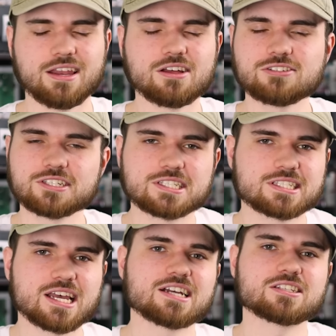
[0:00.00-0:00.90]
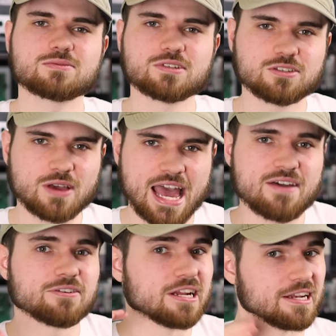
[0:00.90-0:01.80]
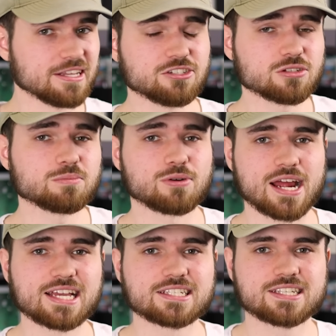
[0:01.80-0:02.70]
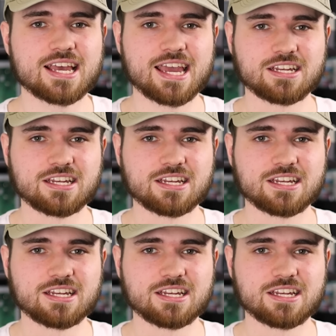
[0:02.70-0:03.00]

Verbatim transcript: It all just sucks when you have an initial price